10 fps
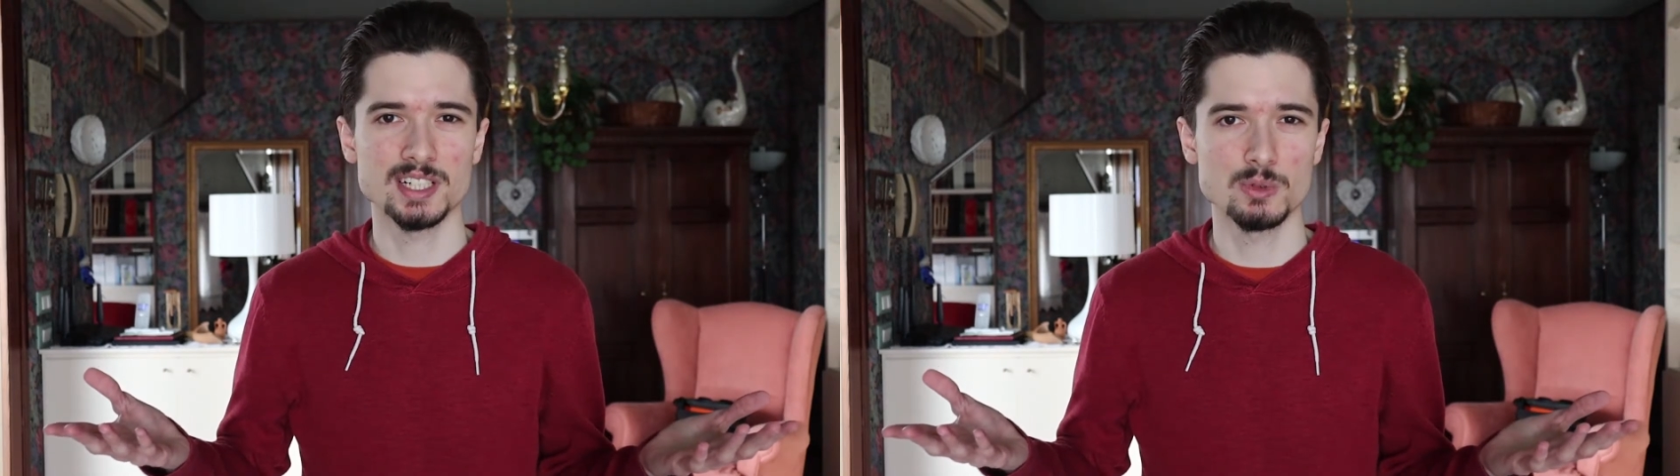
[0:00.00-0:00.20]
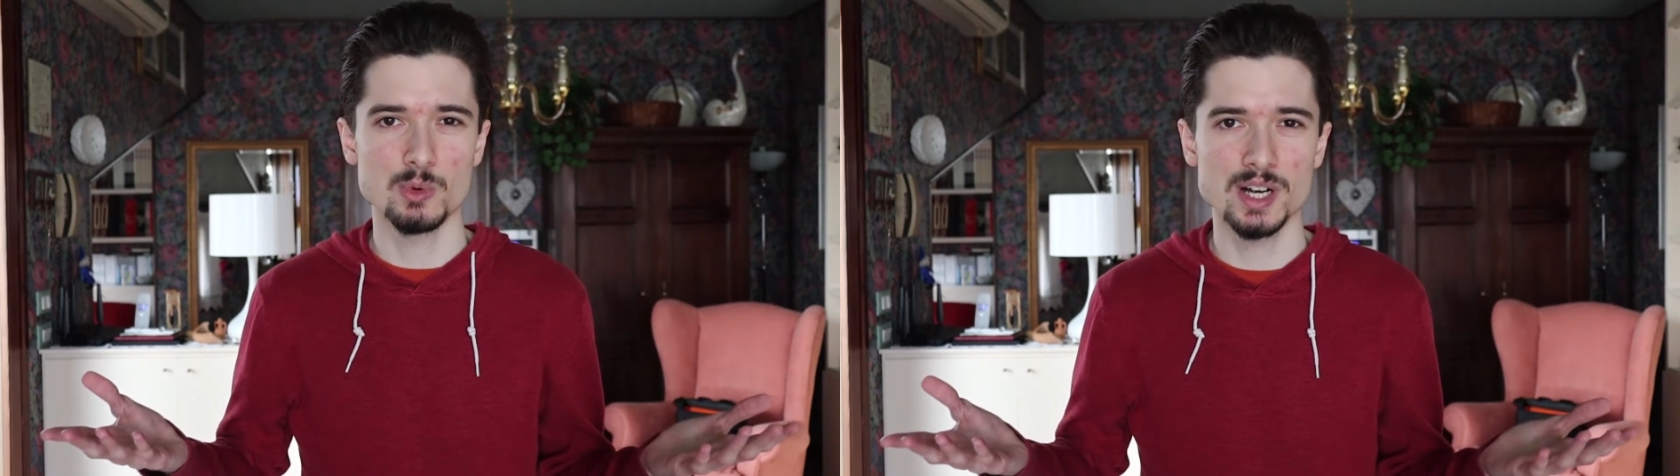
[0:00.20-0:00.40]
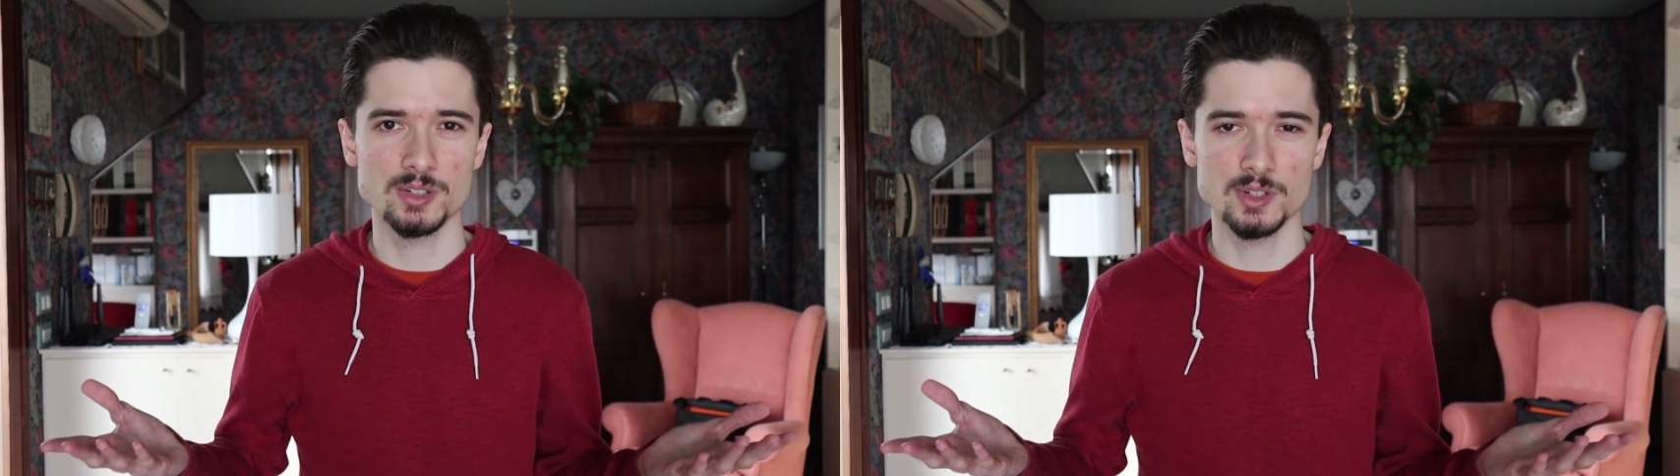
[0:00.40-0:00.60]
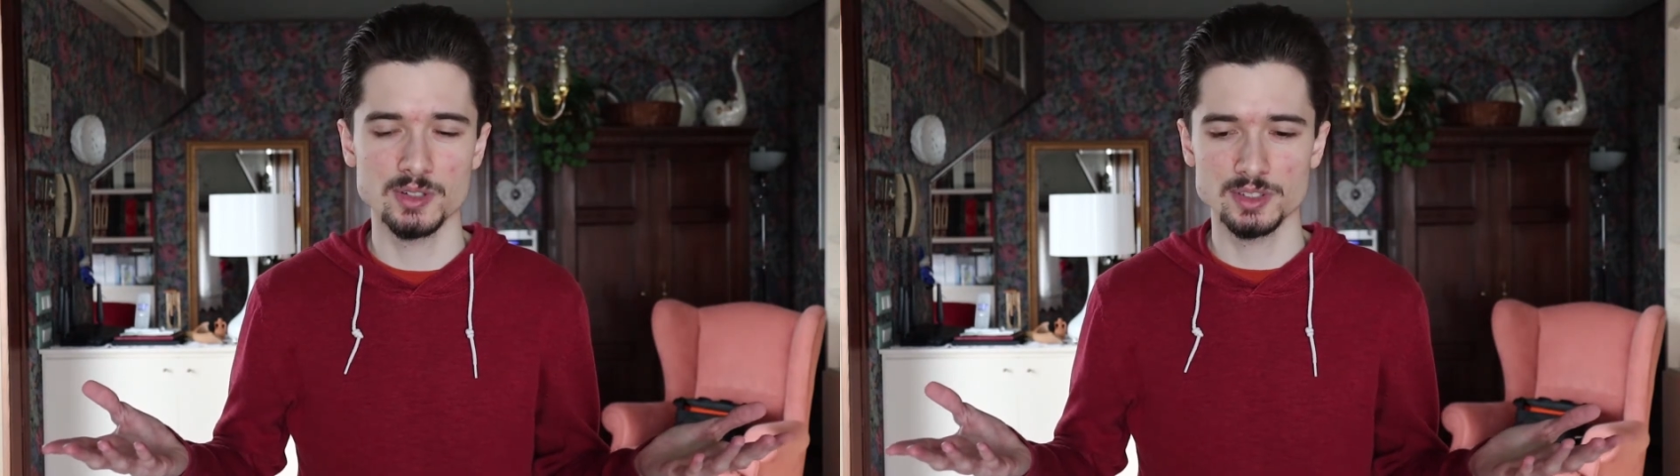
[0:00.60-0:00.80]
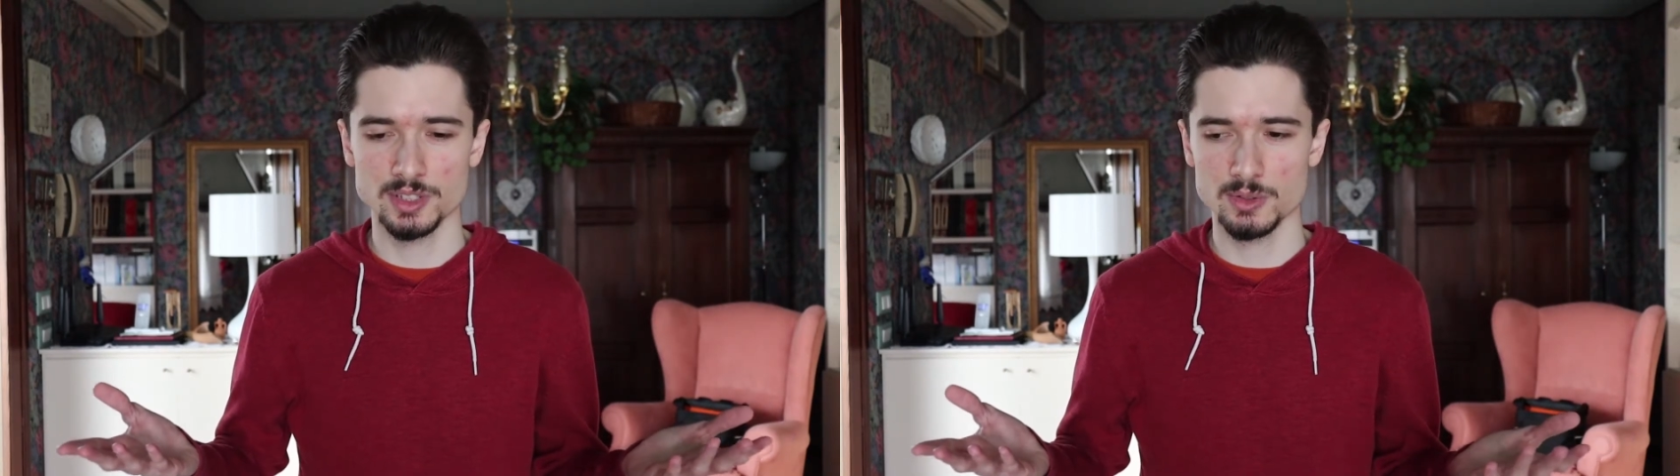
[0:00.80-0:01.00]
are aware or
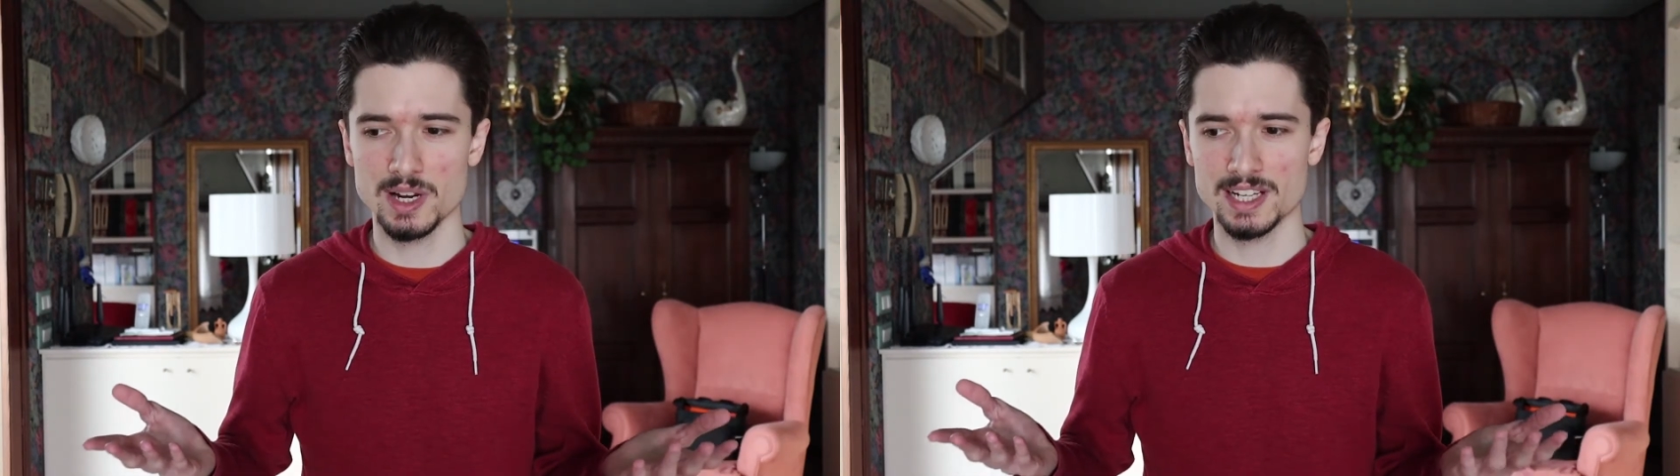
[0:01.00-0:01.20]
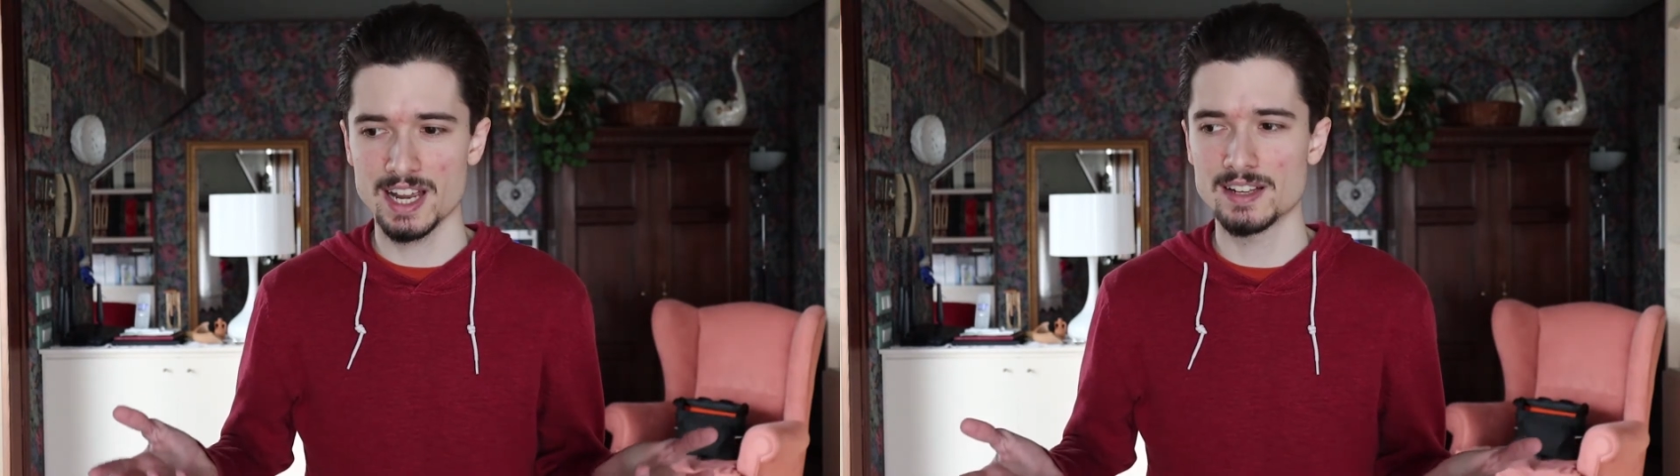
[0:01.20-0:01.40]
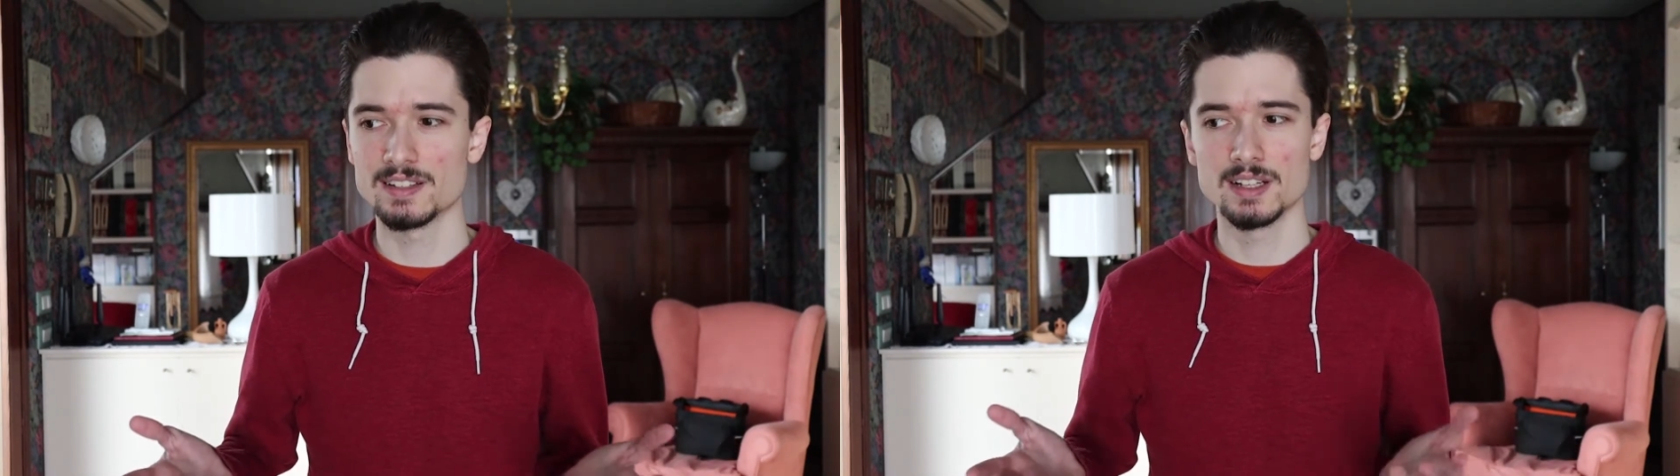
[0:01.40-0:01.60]
not. So again,